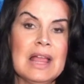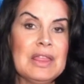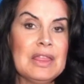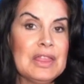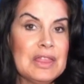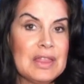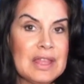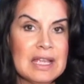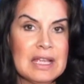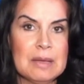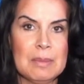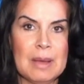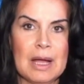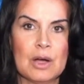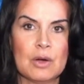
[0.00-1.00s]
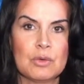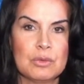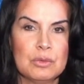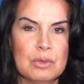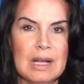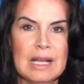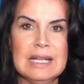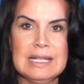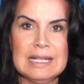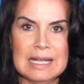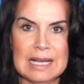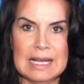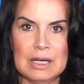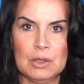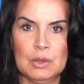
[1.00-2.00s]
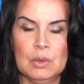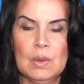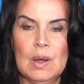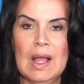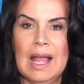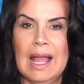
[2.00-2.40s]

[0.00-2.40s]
think about right now